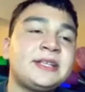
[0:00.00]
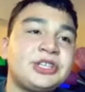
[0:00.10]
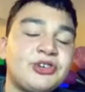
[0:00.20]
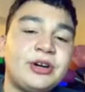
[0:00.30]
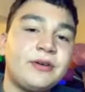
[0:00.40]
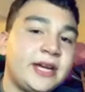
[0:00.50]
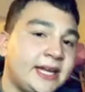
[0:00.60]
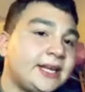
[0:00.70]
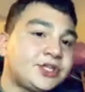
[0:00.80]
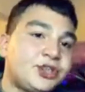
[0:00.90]
true. It
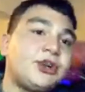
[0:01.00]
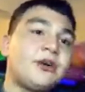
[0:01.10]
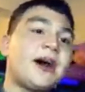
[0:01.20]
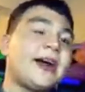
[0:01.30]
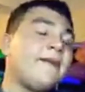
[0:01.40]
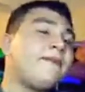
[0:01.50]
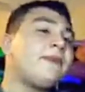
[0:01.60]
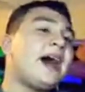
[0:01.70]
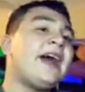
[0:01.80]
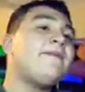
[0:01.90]
is true.
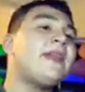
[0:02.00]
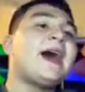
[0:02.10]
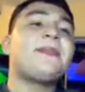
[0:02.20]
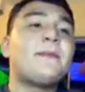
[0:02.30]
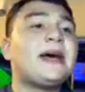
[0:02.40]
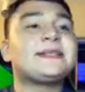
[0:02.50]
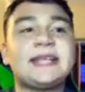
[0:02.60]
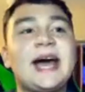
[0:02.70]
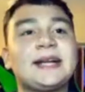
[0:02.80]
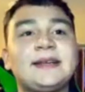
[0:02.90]
I'm not the best
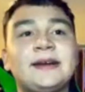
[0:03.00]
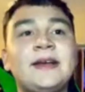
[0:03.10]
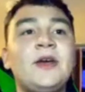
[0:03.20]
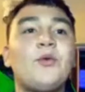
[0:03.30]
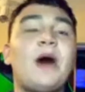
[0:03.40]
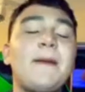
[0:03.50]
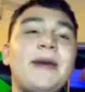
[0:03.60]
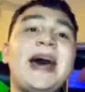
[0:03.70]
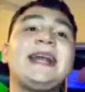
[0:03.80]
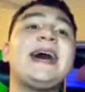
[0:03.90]
actor. Want
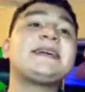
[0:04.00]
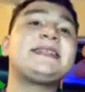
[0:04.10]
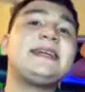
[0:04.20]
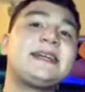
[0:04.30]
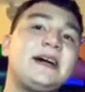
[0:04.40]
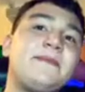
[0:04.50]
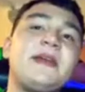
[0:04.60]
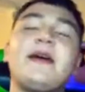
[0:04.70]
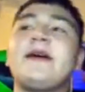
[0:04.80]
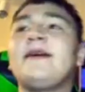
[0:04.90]
bad acting? Come
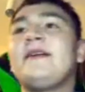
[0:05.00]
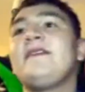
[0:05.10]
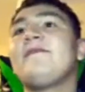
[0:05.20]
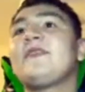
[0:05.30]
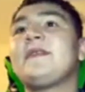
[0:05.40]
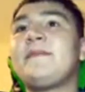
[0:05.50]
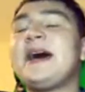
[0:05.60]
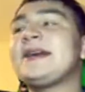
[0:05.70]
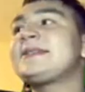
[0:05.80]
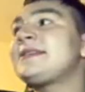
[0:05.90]
here. The
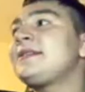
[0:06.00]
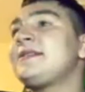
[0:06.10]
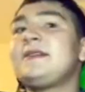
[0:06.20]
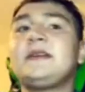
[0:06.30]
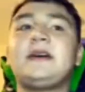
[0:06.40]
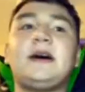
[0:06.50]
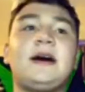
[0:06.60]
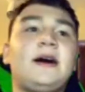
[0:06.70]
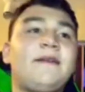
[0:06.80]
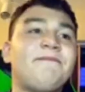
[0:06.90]
best.
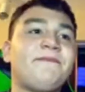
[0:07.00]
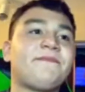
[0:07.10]
No,